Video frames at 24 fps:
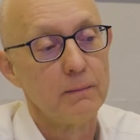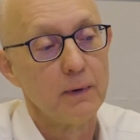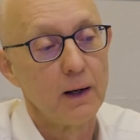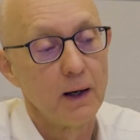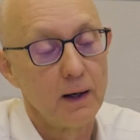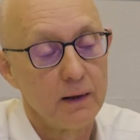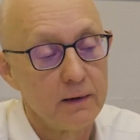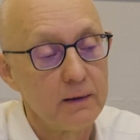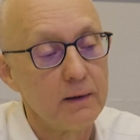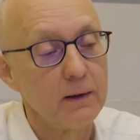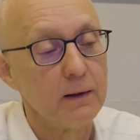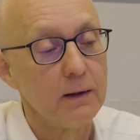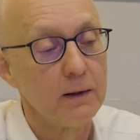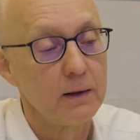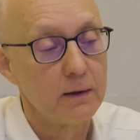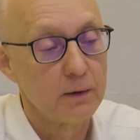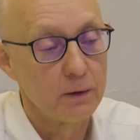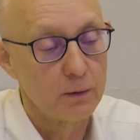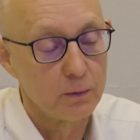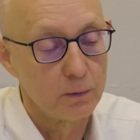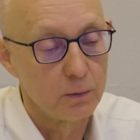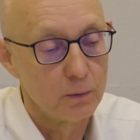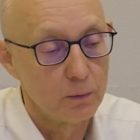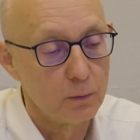I think
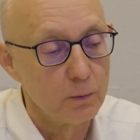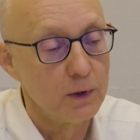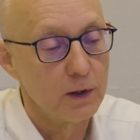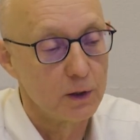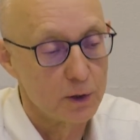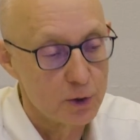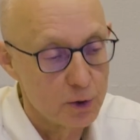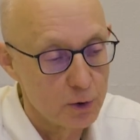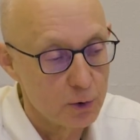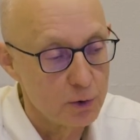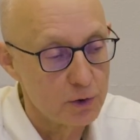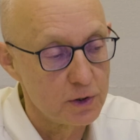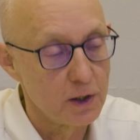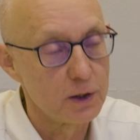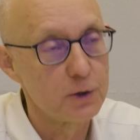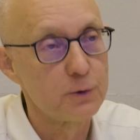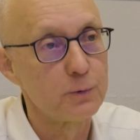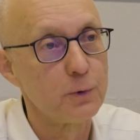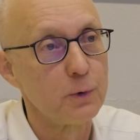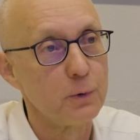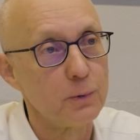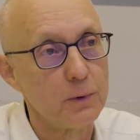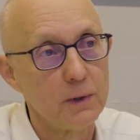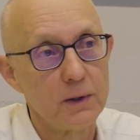we are
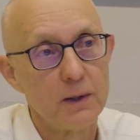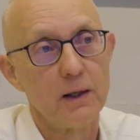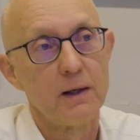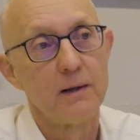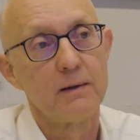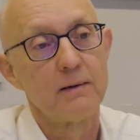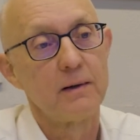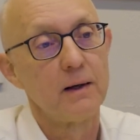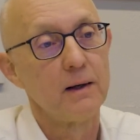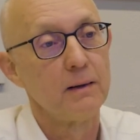successful with that,